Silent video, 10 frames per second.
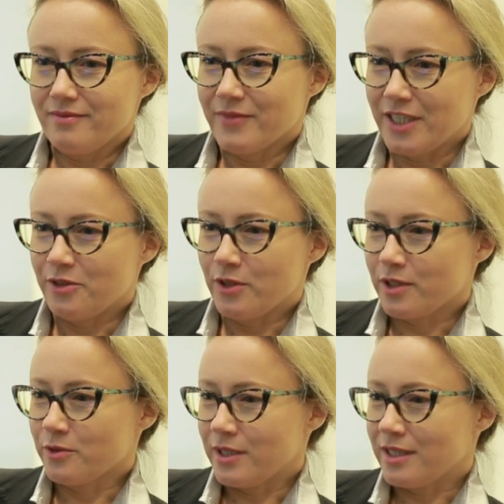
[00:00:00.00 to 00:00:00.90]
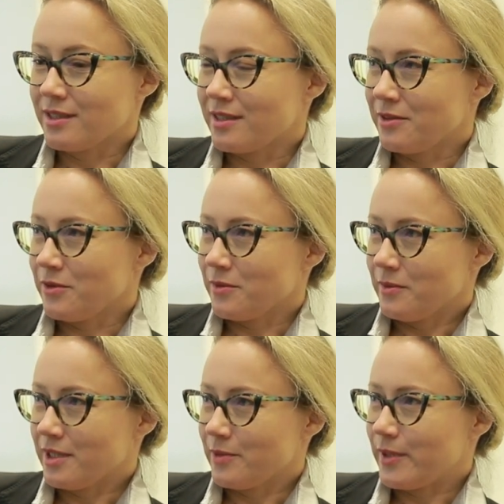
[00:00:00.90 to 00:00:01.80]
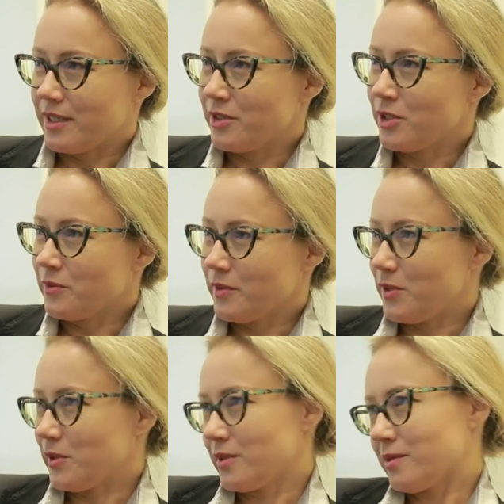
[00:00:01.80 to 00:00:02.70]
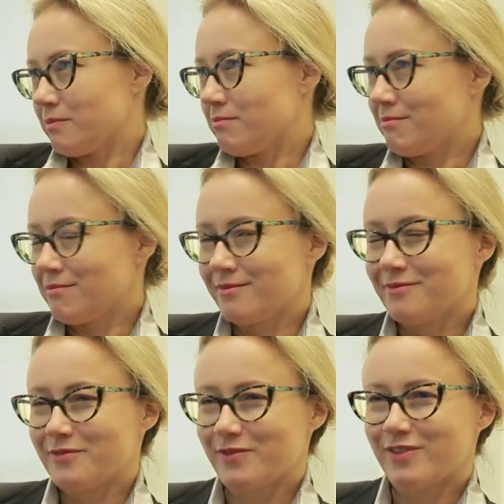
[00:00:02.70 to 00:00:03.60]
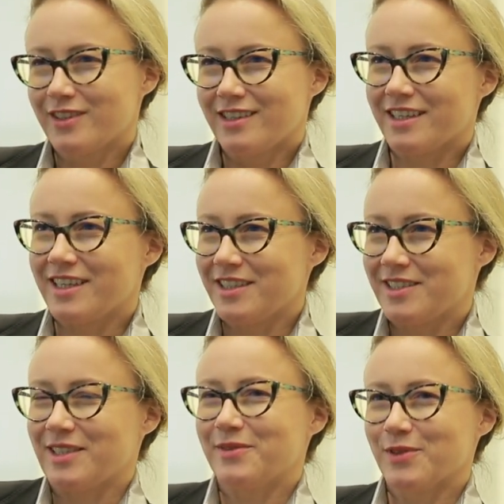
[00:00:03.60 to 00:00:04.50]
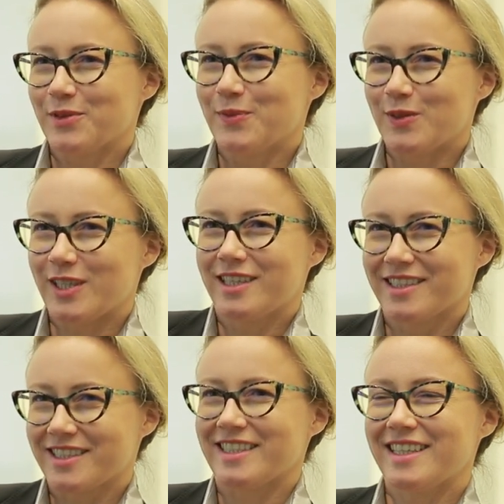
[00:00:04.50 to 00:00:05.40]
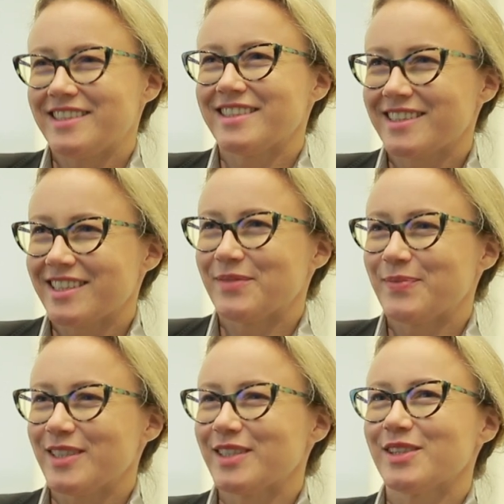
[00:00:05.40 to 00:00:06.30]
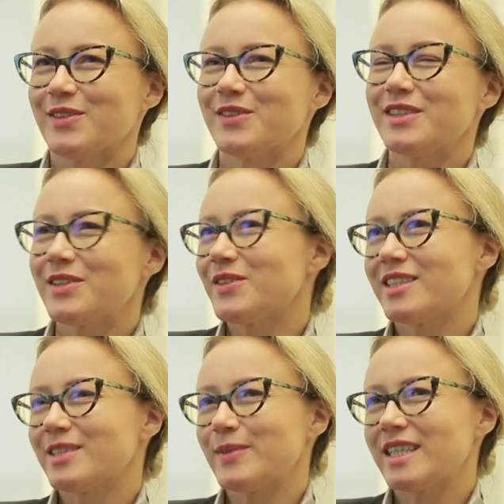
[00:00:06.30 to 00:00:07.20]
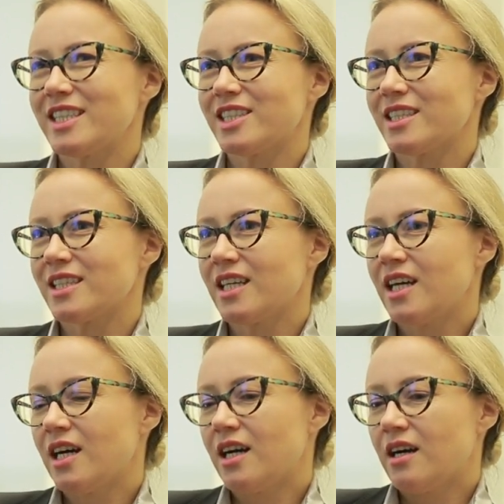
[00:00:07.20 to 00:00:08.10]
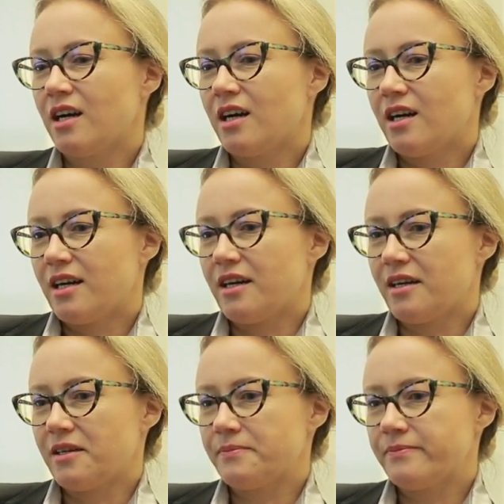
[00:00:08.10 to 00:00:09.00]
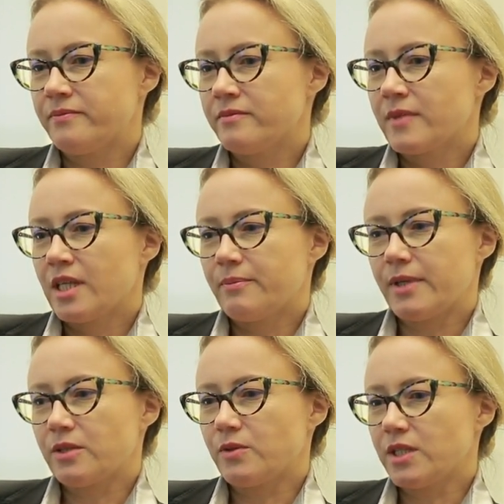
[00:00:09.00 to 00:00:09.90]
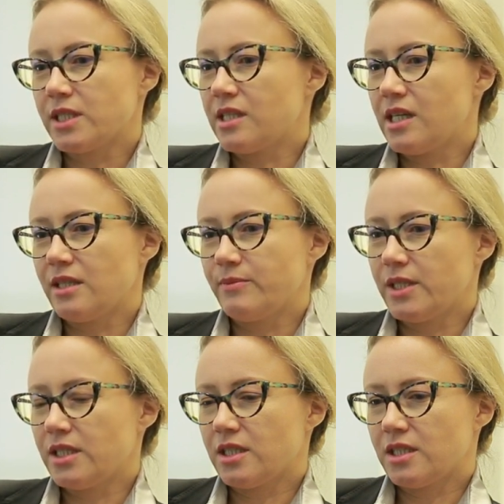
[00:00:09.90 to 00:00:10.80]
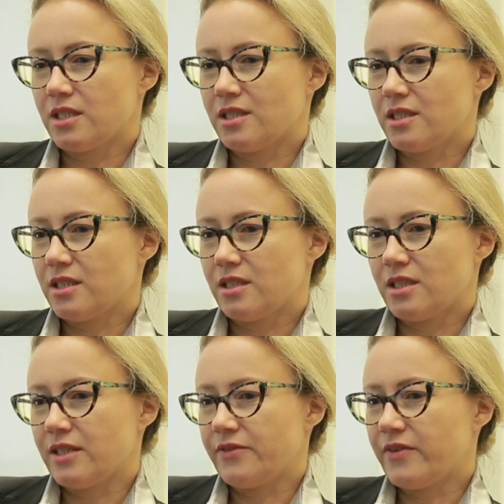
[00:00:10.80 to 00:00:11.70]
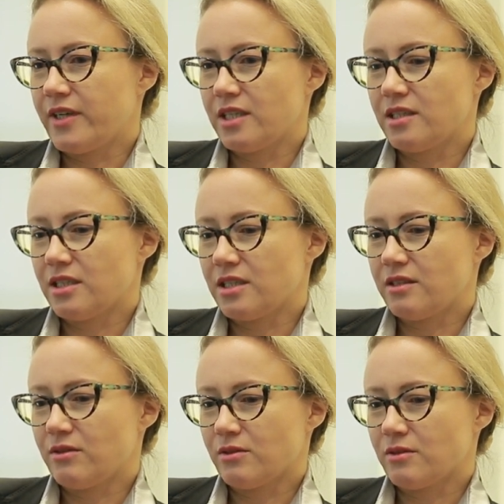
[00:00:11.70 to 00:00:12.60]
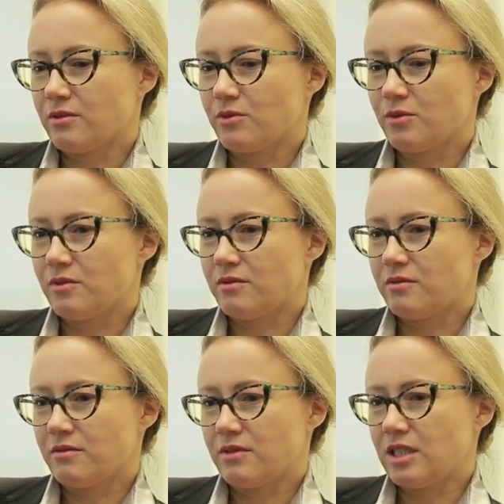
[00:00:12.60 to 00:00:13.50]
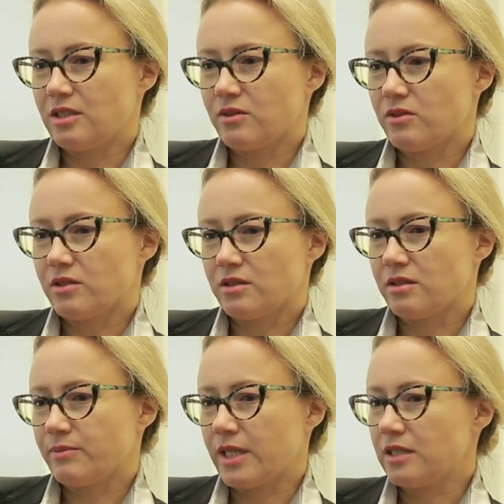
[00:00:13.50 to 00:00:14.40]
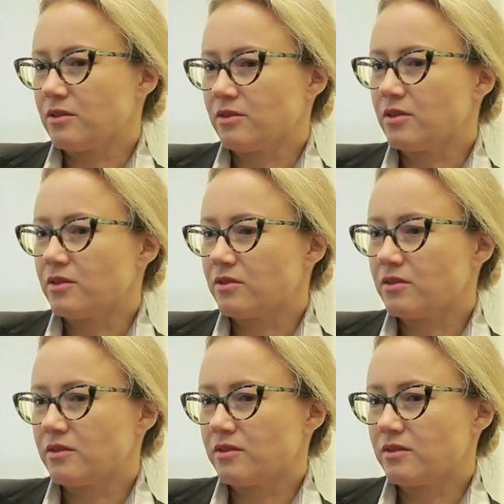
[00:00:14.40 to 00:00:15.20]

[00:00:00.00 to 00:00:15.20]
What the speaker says: then you are together in your desperation, which is at least somewhat more exciting than being alone in your desperation. But honestly, I mean, I find that, you know, good researchers in math are not,